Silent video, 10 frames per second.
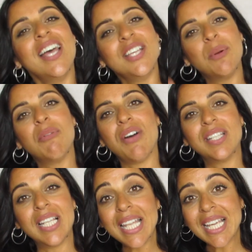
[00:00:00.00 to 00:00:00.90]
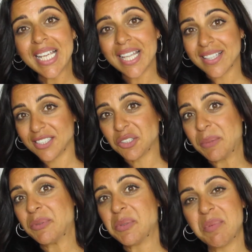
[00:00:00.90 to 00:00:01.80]
you will find a link in the
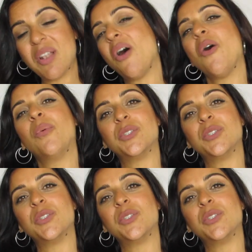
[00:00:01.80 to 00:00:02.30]
description below,